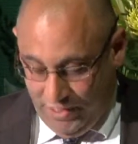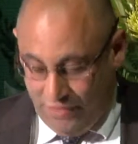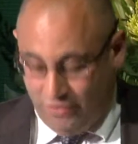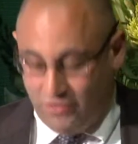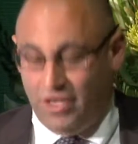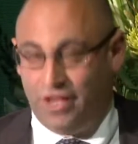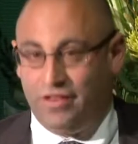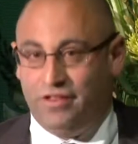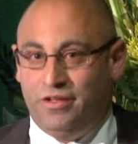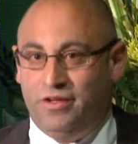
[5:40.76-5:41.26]

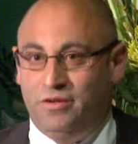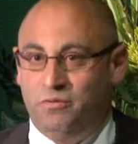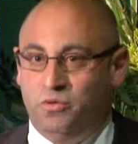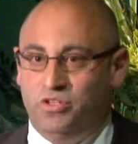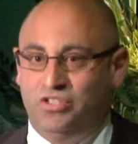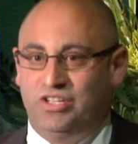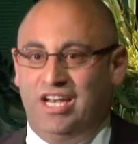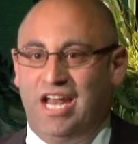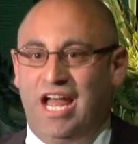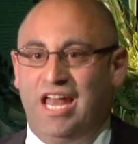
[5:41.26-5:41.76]
So it
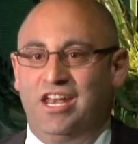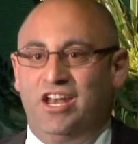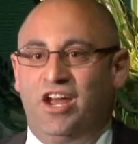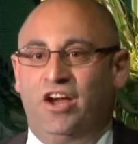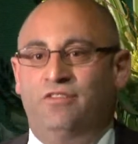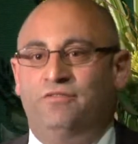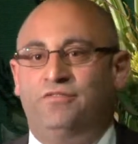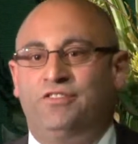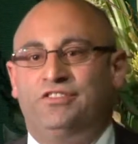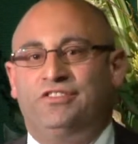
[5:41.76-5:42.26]
was an
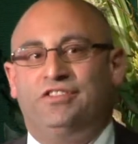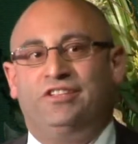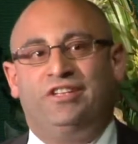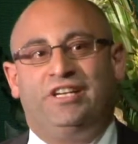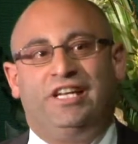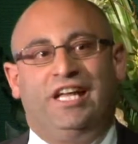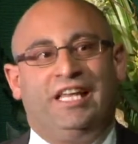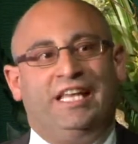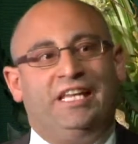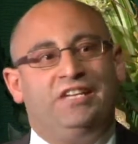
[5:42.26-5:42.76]
unknown
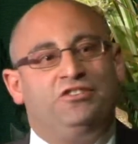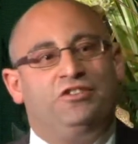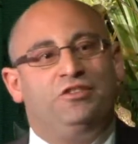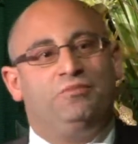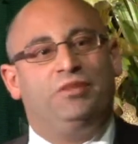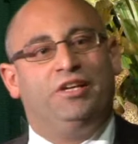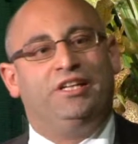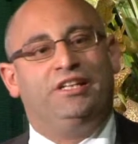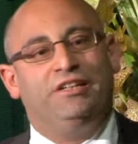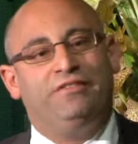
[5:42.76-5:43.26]
facility. Unless
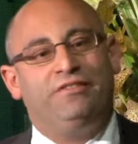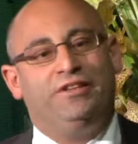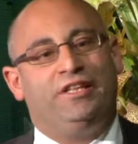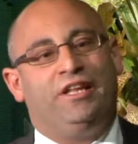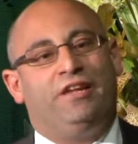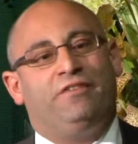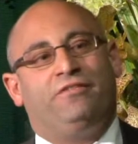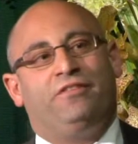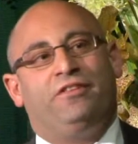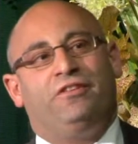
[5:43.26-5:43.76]
you'd been living
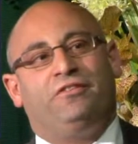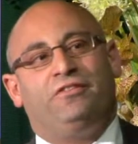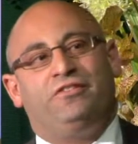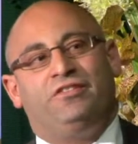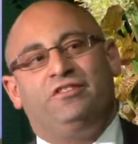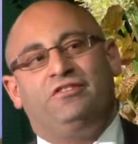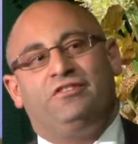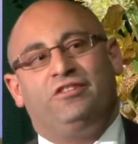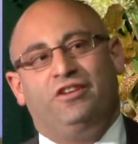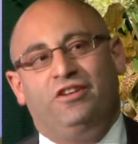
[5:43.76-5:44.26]
there
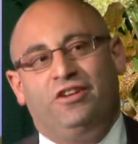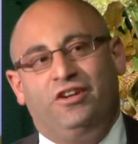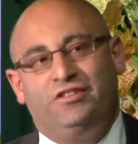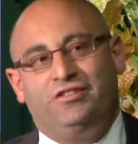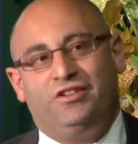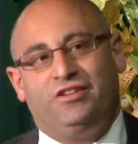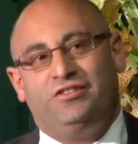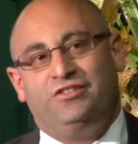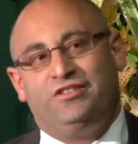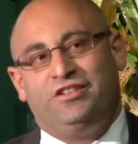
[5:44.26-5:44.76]
since the
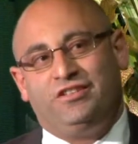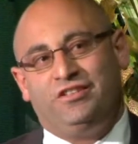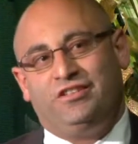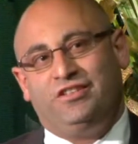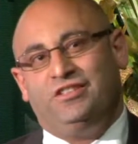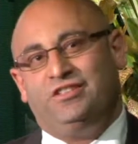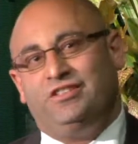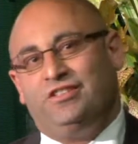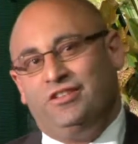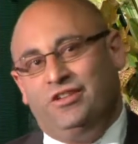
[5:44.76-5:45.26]

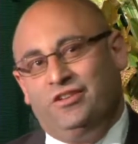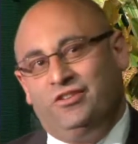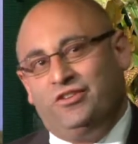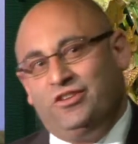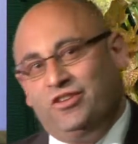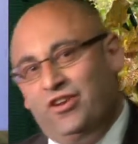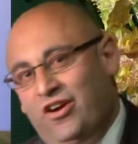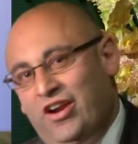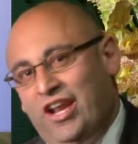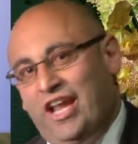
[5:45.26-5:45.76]
1960s and
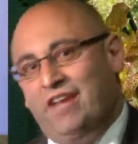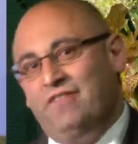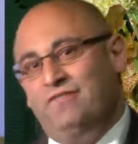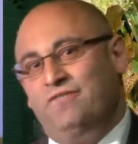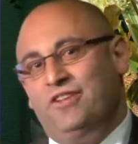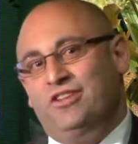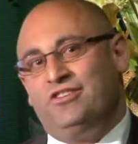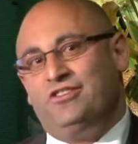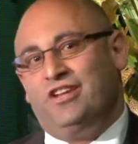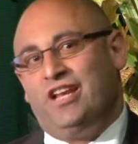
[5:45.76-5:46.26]
you'd gone out and
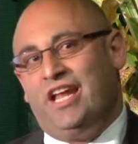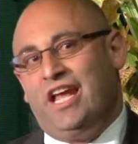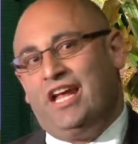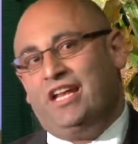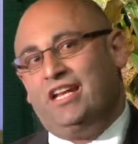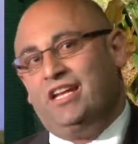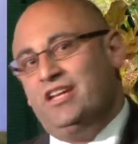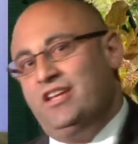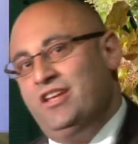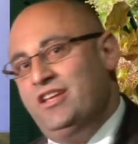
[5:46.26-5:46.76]
ventured out,
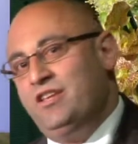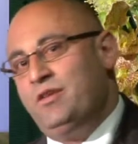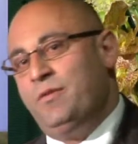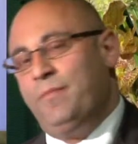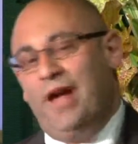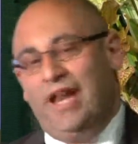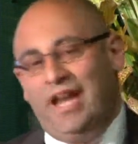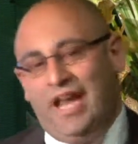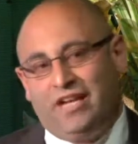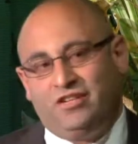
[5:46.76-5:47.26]
you
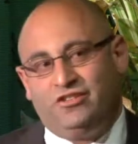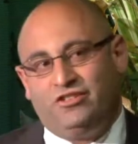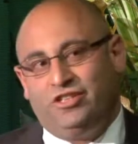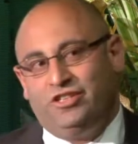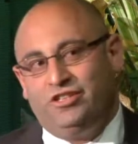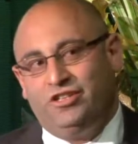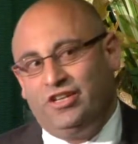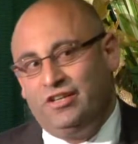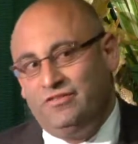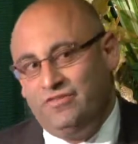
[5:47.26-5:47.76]
may
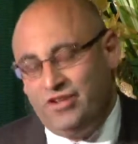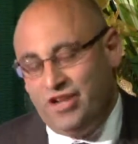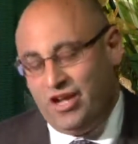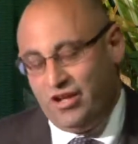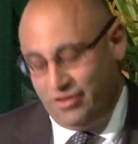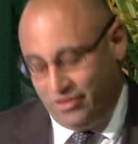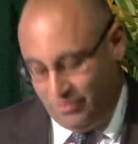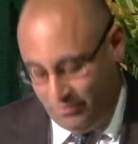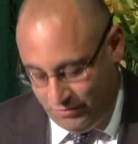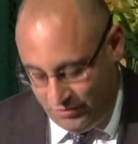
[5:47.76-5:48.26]
actually not even
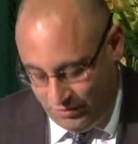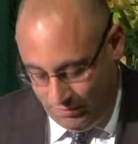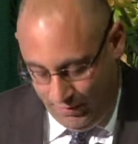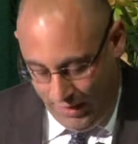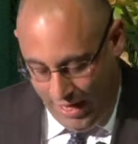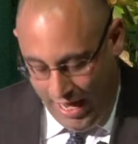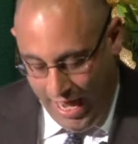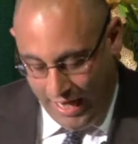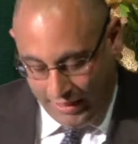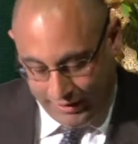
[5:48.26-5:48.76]
know that it was a
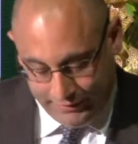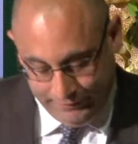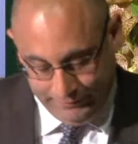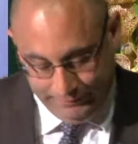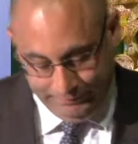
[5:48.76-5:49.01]
park.